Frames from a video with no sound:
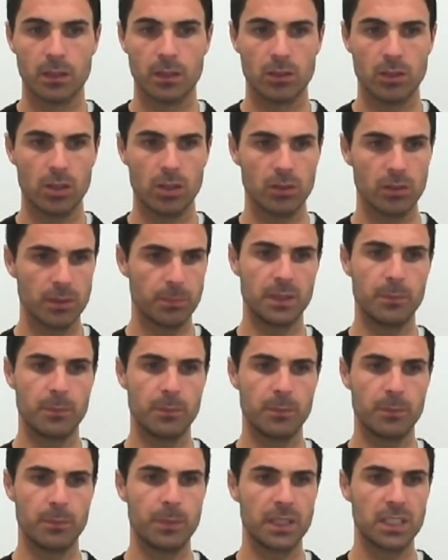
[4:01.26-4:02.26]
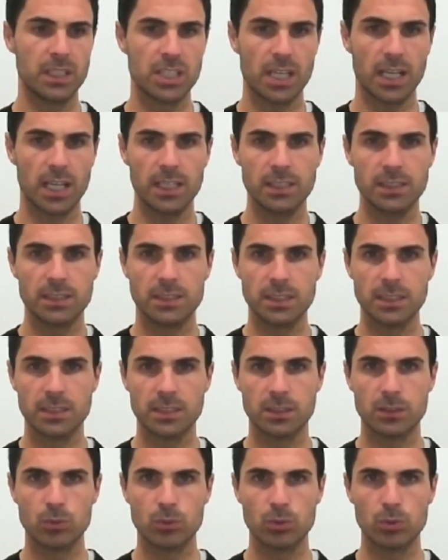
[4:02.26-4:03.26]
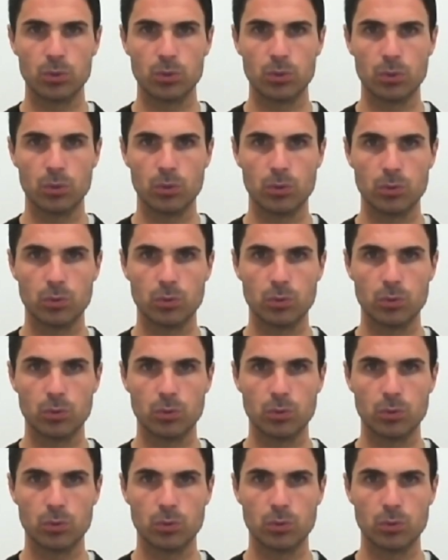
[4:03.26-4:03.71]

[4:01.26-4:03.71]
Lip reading: Oh, the big challenge is to